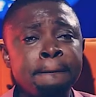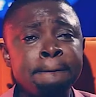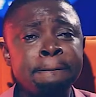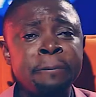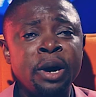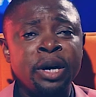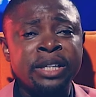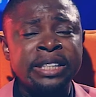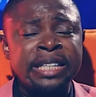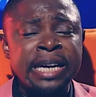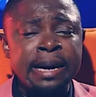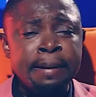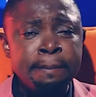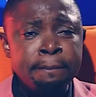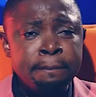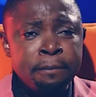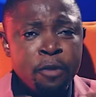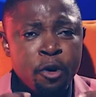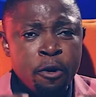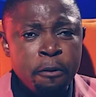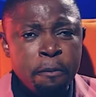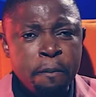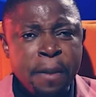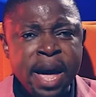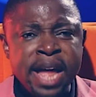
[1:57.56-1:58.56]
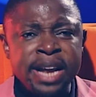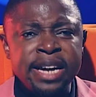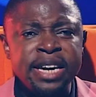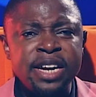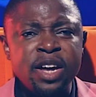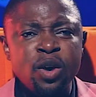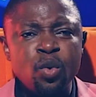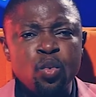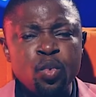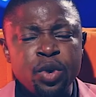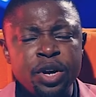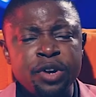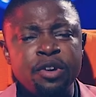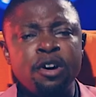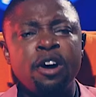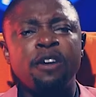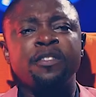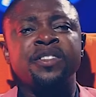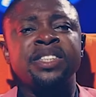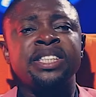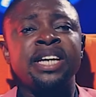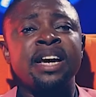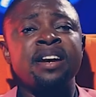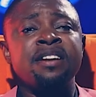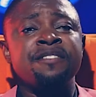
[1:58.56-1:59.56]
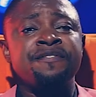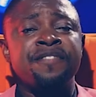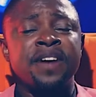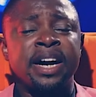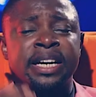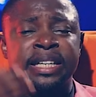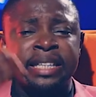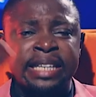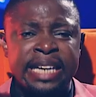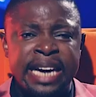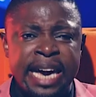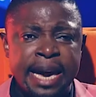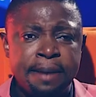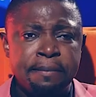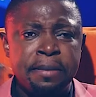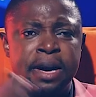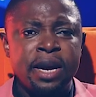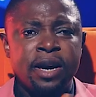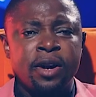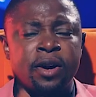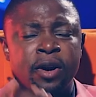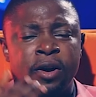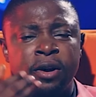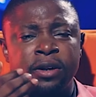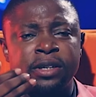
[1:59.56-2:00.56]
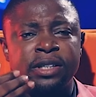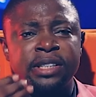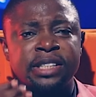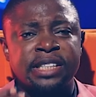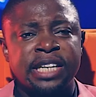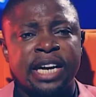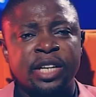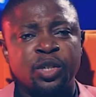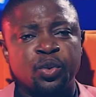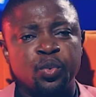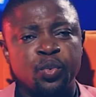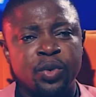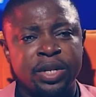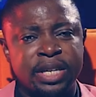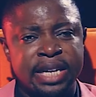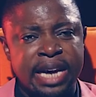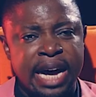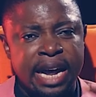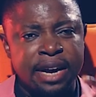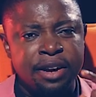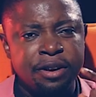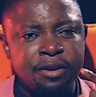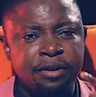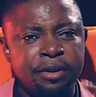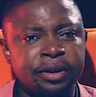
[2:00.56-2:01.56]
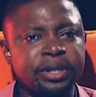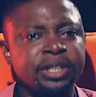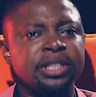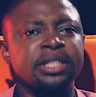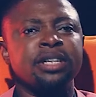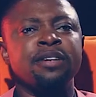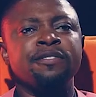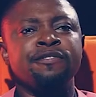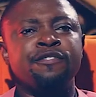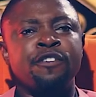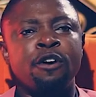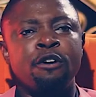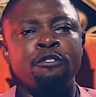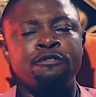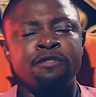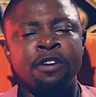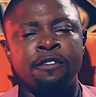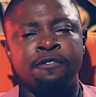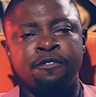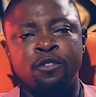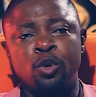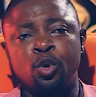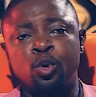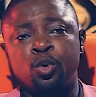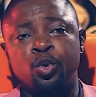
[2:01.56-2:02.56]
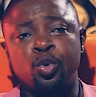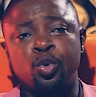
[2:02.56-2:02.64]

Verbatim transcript: But the moment the widow of Zarephath came in contact with the anointing for overflow